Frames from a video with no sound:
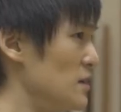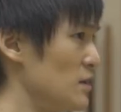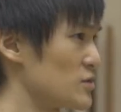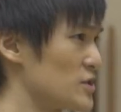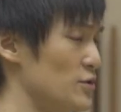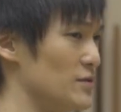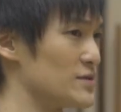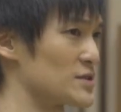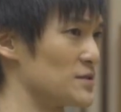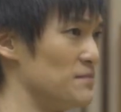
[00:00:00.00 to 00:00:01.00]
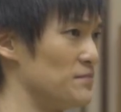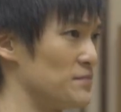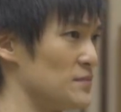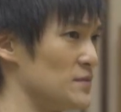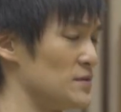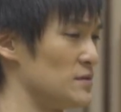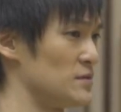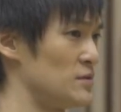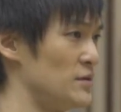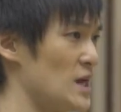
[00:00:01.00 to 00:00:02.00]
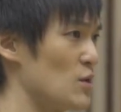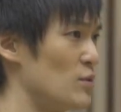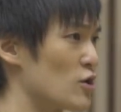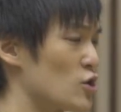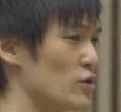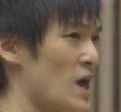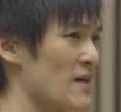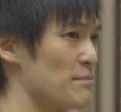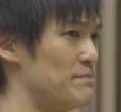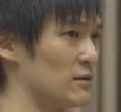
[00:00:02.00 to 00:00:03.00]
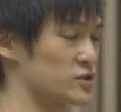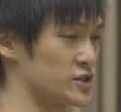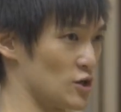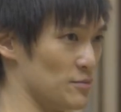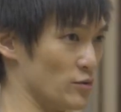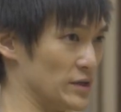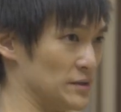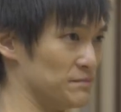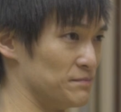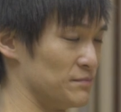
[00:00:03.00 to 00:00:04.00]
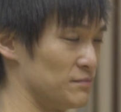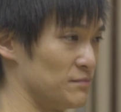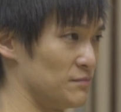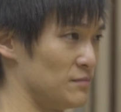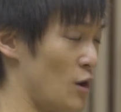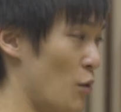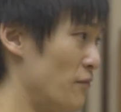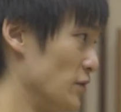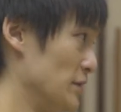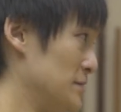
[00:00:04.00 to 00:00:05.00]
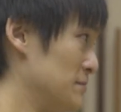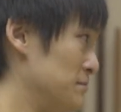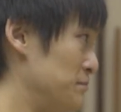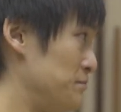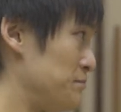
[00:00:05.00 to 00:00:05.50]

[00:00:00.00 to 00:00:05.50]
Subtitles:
Hello, students. Today, we are going to have a belt ceremony. Hopefully.